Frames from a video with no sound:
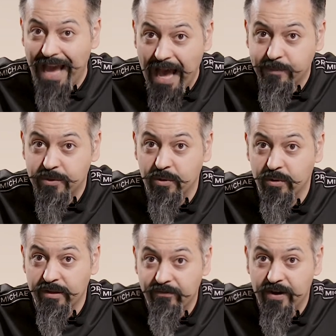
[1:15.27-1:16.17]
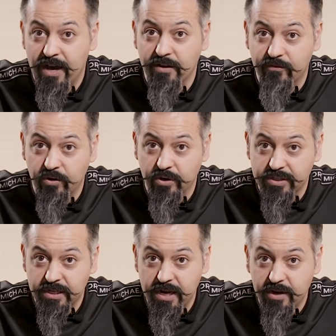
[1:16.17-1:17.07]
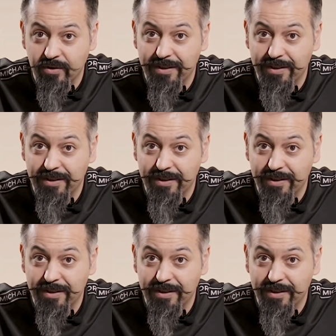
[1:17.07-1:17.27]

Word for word: absolutely fine for your scenario.